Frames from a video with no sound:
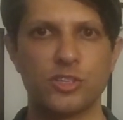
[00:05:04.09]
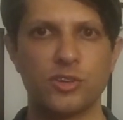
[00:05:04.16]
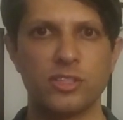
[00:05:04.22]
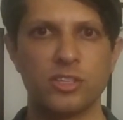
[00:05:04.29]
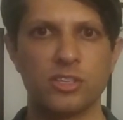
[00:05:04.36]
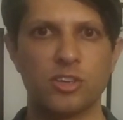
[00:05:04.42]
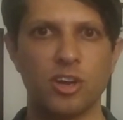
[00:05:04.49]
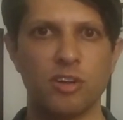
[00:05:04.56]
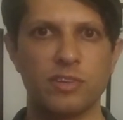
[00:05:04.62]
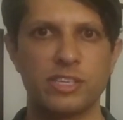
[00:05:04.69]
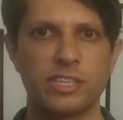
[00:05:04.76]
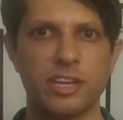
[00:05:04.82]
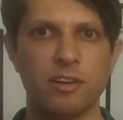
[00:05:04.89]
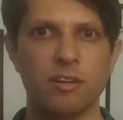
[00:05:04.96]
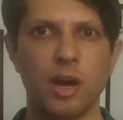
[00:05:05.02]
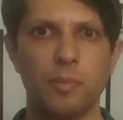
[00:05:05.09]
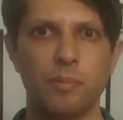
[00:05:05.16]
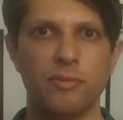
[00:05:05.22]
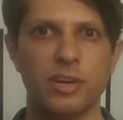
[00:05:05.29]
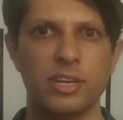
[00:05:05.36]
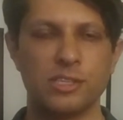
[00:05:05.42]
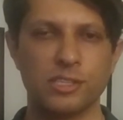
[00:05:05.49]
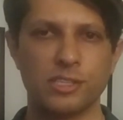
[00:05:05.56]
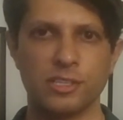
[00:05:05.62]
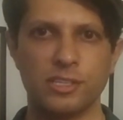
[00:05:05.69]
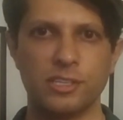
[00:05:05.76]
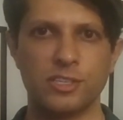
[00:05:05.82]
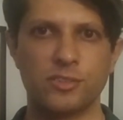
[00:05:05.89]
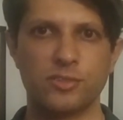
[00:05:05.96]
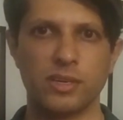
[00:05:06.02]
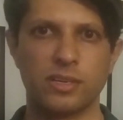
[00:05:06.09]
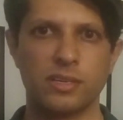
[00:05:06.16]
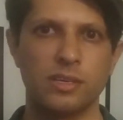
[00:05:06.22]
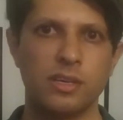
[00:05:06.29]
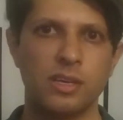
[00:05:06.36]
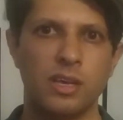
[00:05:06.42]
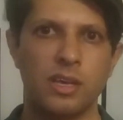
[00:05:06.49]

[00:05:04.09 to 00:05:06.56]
strengthen COVID care operations in the district.